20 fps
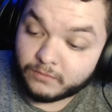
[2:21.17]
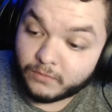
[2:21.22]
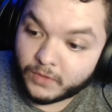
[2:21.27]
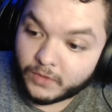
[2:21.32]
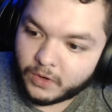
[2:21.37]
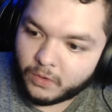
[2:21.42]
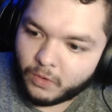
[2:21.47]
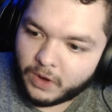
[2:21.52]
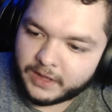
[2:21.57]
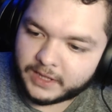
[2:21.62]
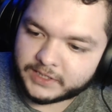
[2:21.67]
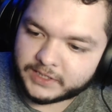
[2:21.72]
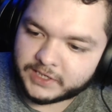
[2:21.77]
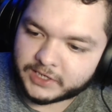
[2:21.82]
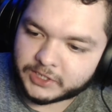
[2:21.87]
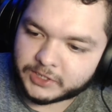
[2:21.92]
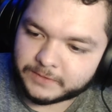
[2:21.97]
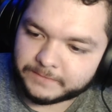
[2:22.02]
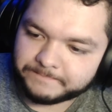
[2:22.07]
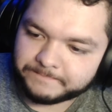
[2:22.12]
Wow, that's
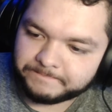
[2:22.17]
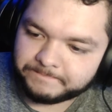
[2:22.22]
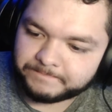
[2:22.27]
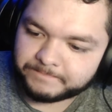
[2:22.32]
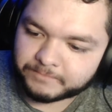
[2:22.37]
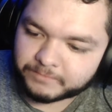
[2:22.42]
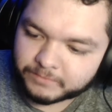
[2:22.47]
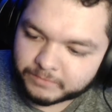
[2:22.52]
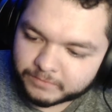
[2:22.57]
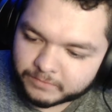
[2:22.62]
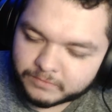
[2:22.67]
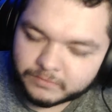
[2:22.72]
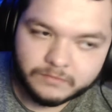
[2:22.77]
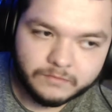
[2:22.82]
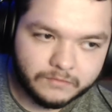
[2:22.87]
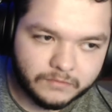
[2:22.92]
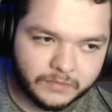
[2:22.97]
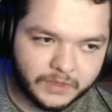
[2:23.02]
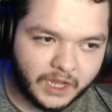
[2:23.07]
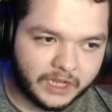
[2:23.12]
actually,
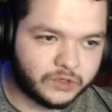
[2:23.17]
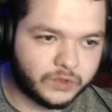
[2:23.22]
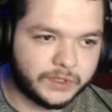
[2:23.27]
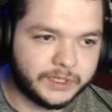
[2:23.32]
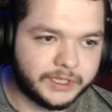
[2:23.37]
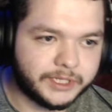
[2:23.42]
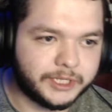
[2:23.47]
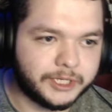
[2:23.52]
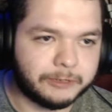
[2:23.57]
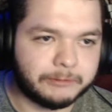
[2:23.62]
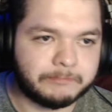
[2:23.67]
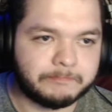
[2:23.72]
that's really good.